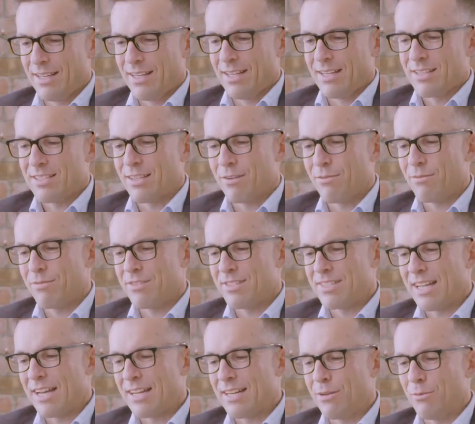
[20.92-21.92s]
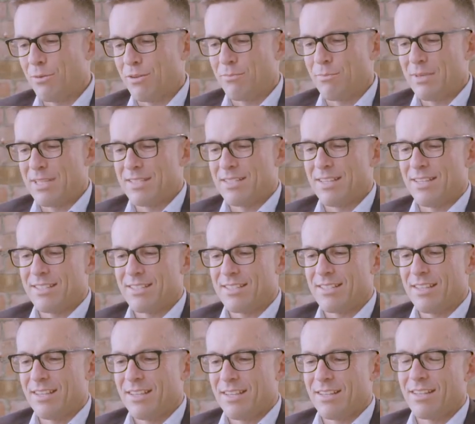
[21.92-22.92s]
So starting with business,
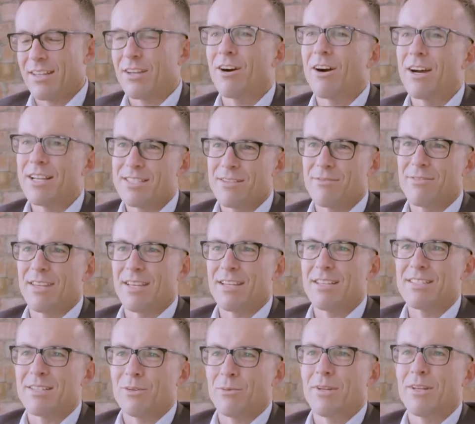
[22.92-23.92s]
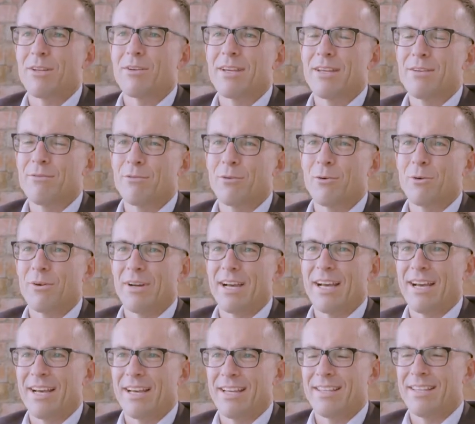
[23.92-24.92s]
the kinds of things that we're looking for
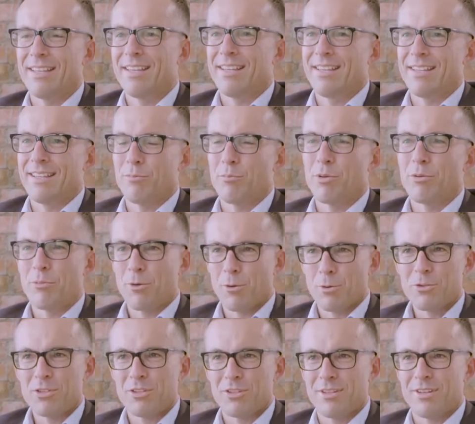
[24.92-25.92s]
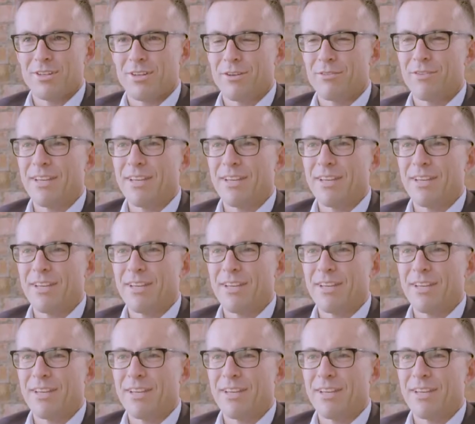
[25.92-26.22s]
are the proportion of